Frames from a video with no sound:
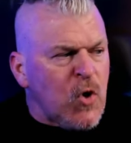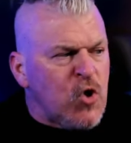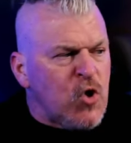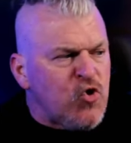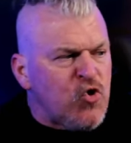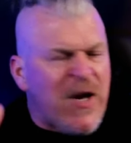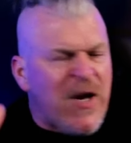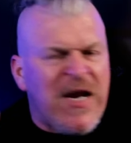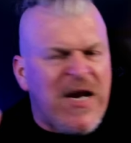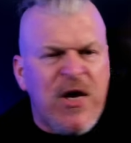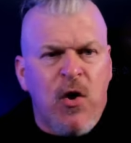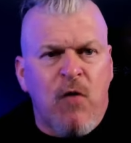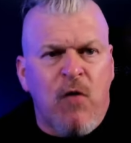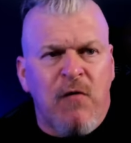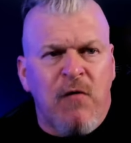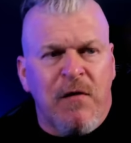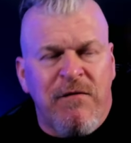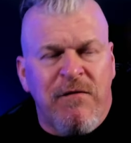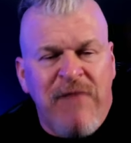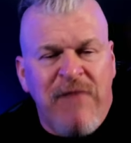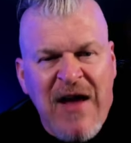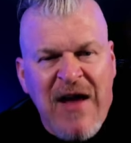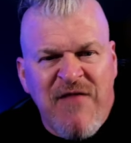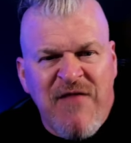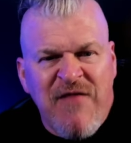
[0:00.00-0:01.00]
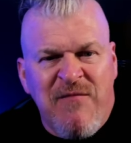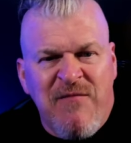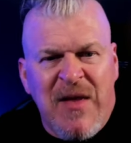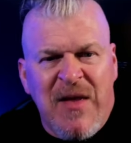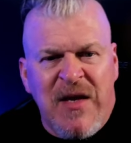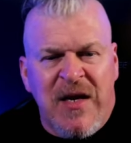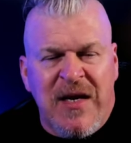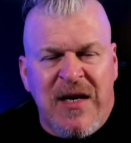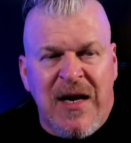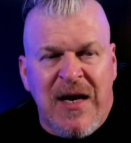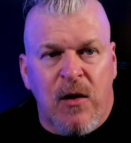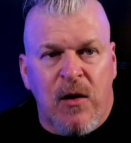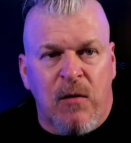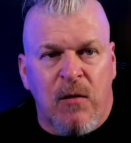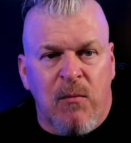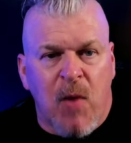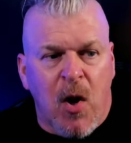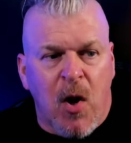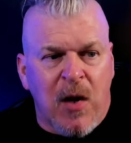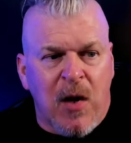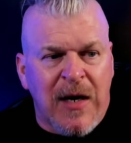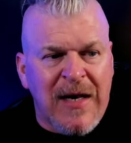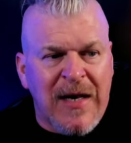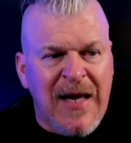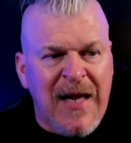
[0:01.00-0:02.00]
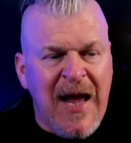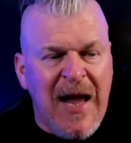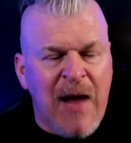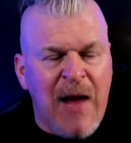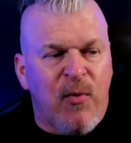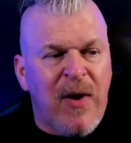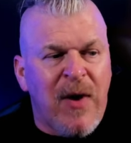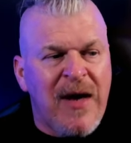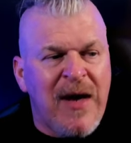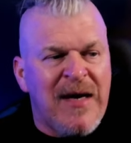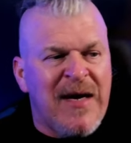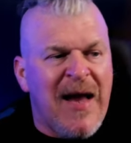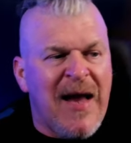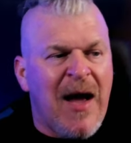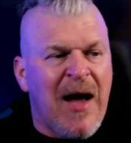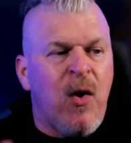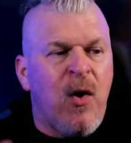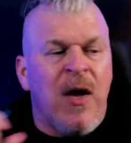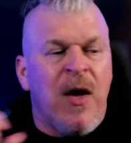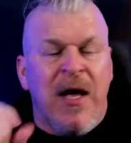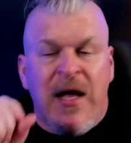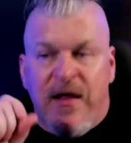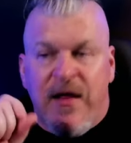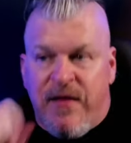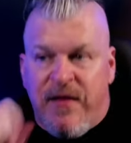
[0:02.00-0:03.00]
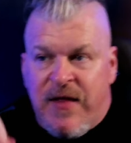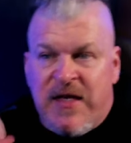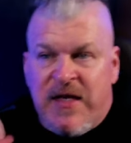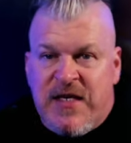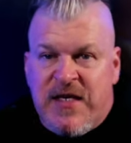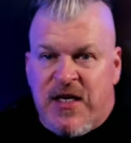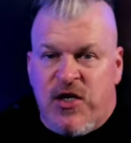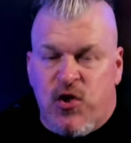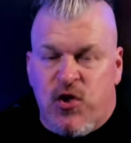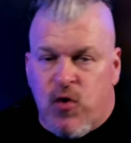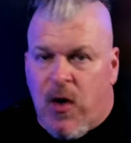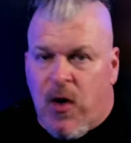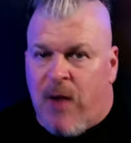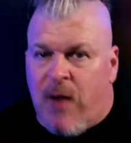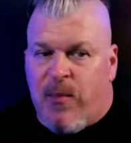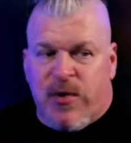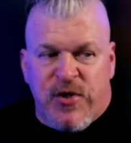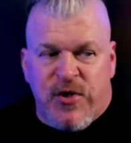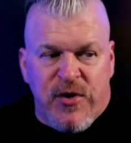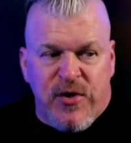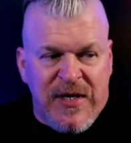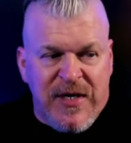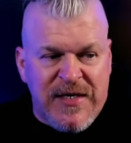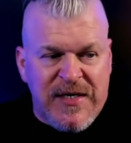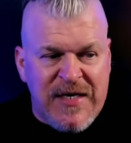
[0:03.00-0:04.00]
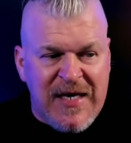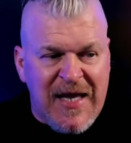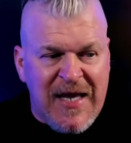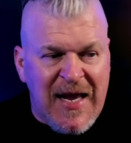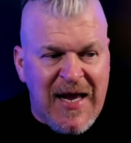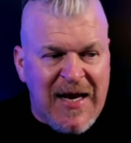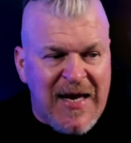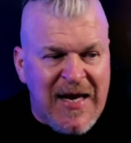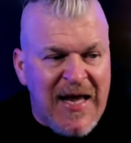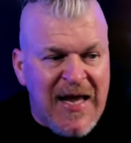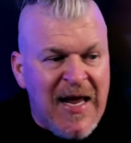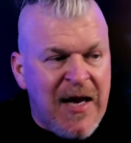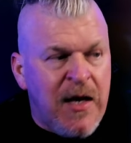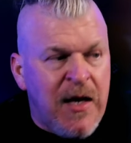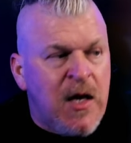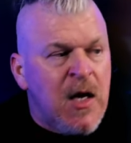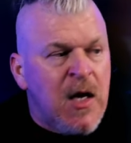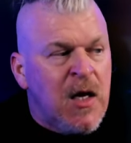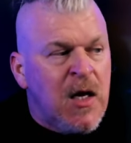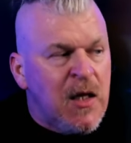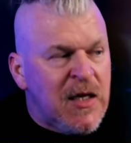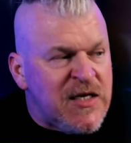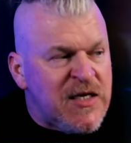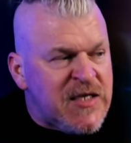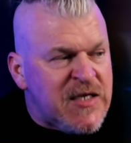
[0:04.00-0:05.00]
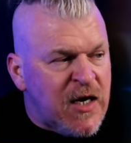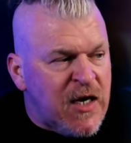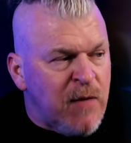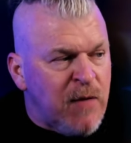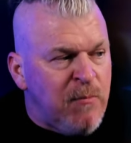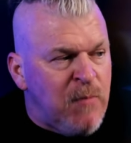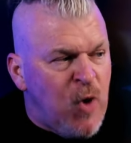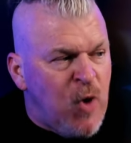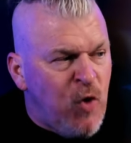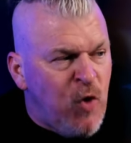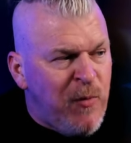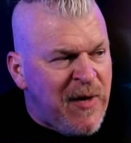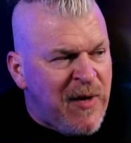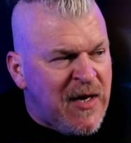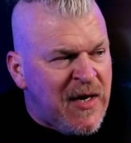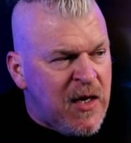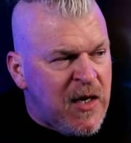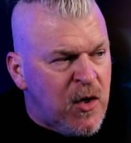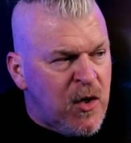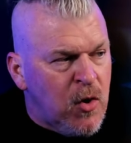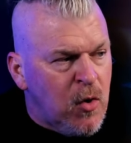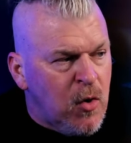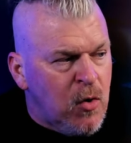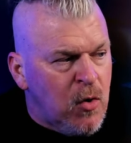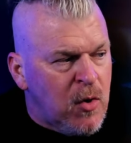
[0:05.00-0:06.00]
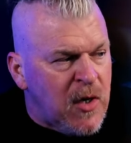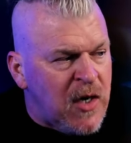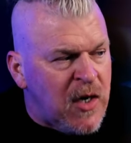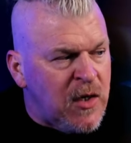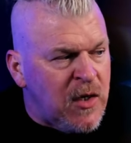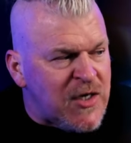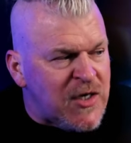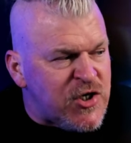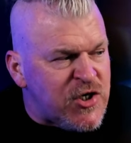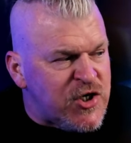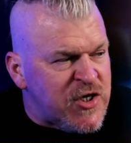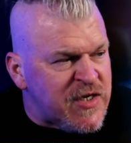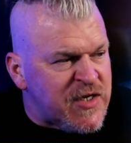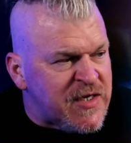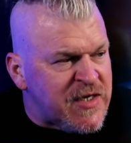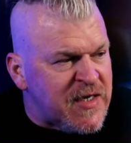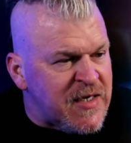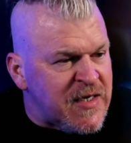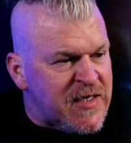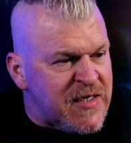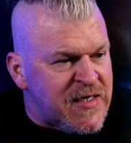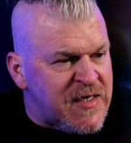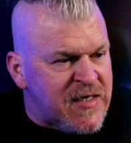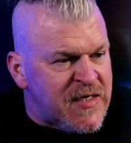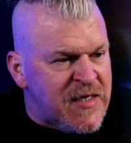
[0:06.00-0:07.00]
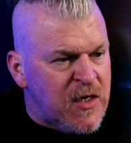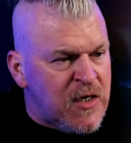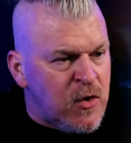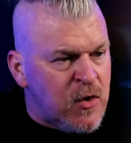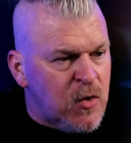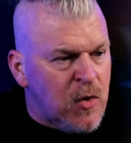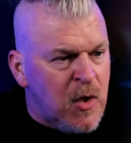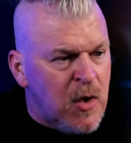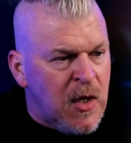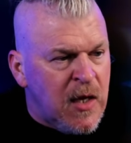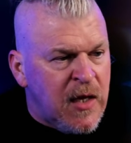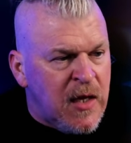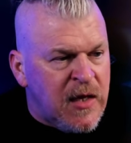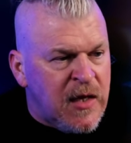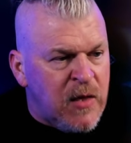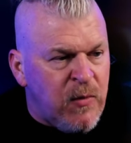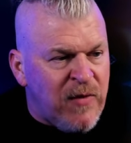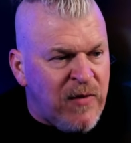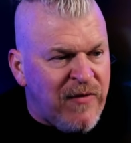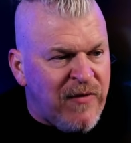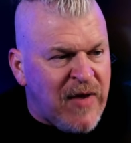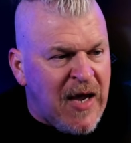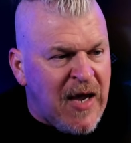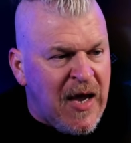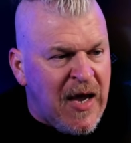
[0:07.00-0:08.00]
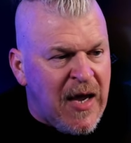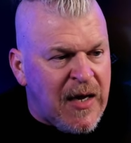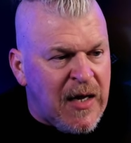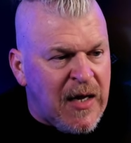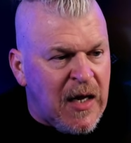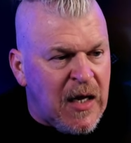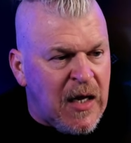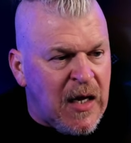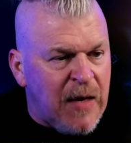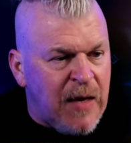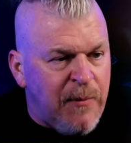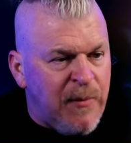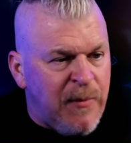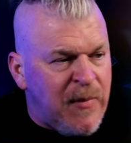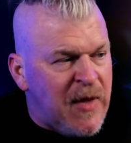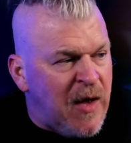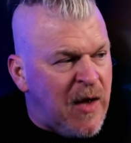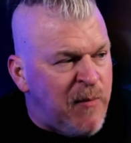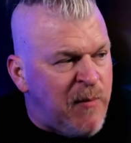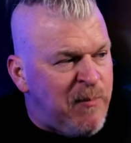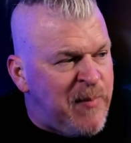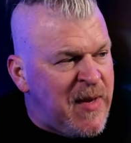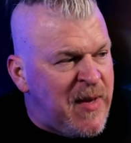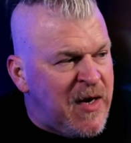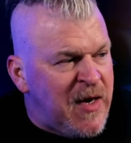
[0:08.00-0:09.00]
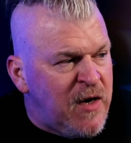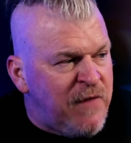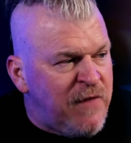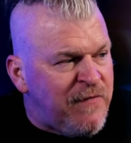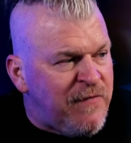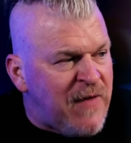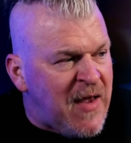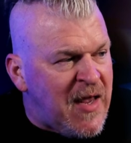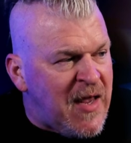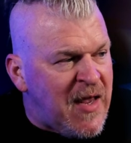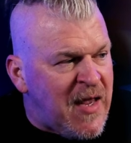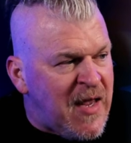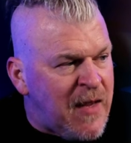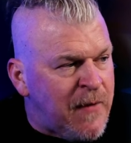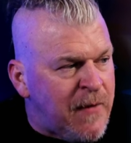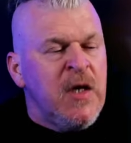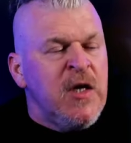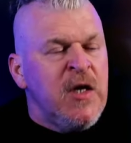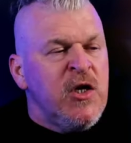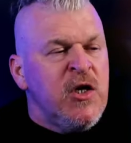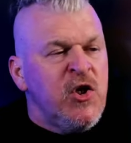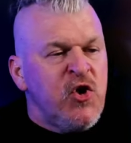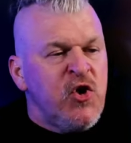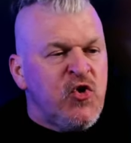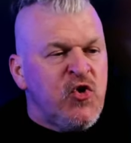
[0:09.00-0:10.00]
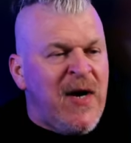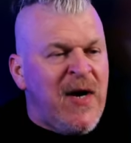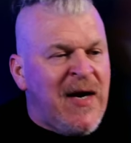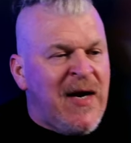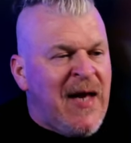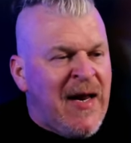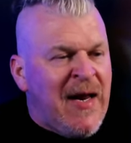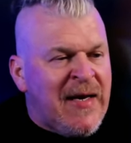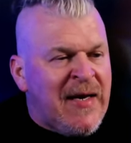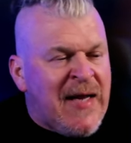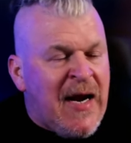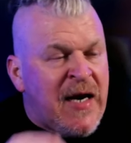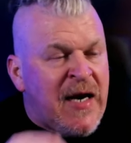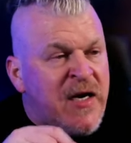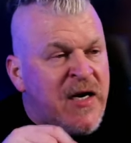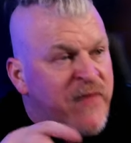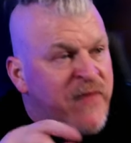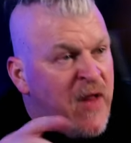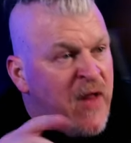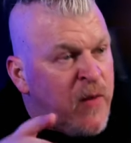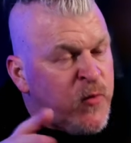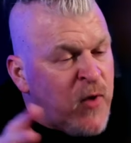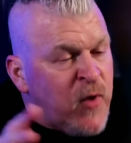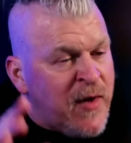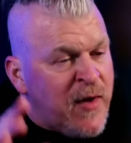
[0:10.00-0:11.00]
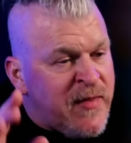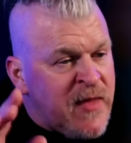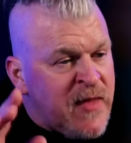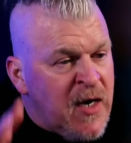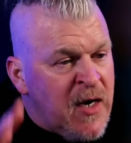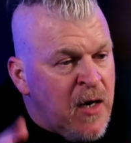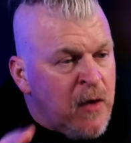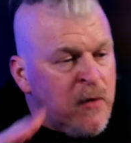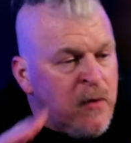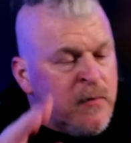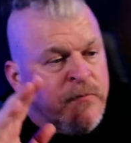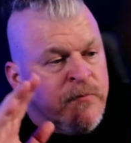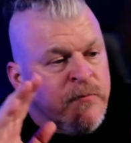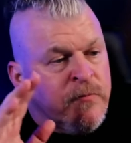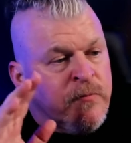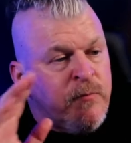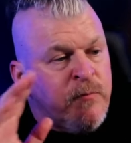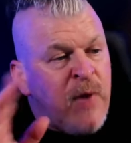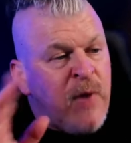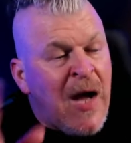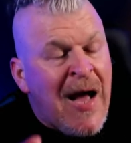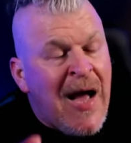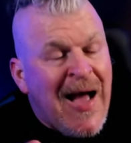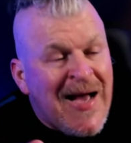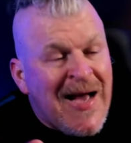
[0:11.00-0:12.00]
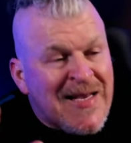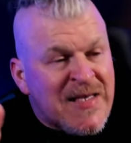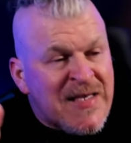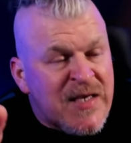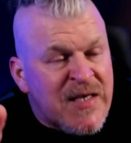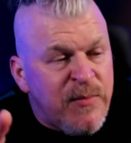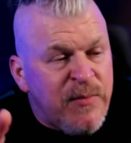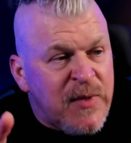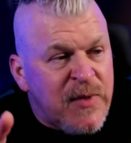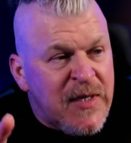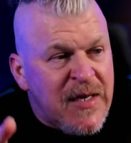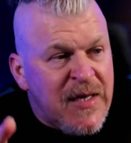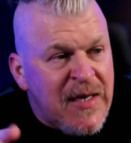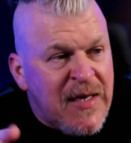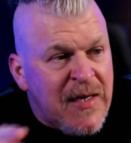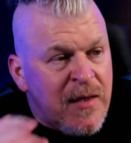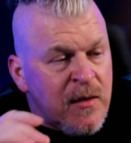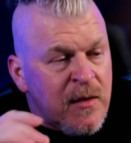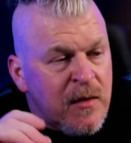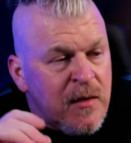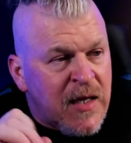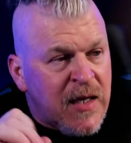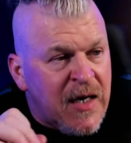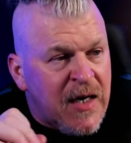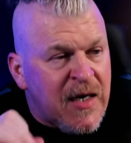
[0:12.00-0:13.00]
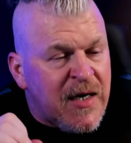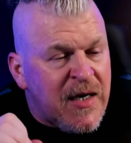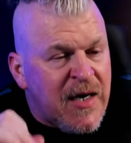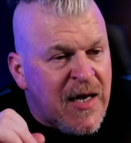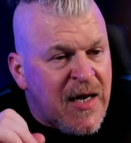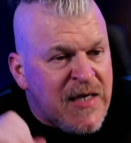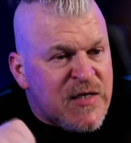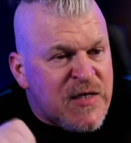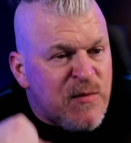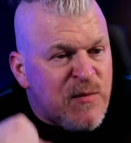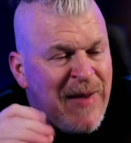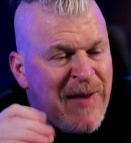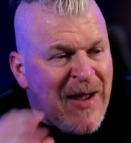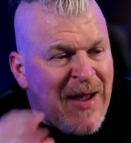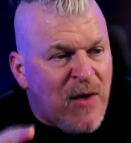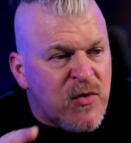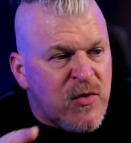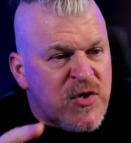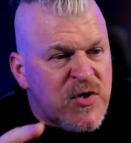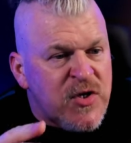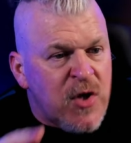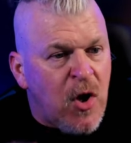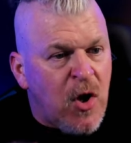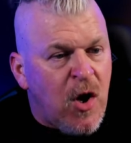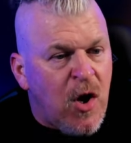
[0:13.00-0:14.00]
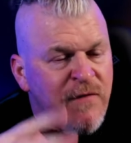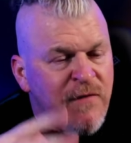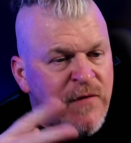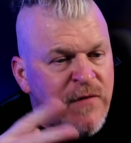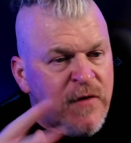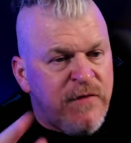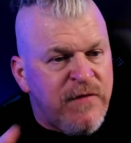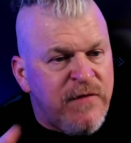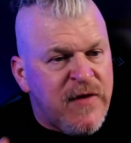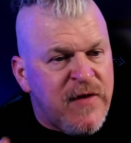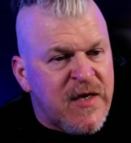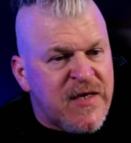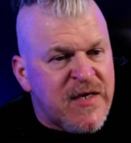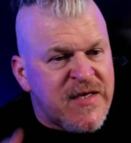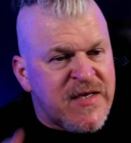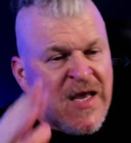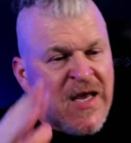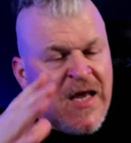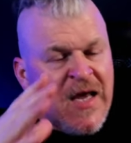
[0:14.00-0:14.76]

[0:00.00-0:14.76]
Trading over $5 million market cap right now. This is your opportunity to get in. Let's take a moment here and let's just consider that we've got a bit of a trend line kind of developed right there. Possibly get a nice bounce off of this,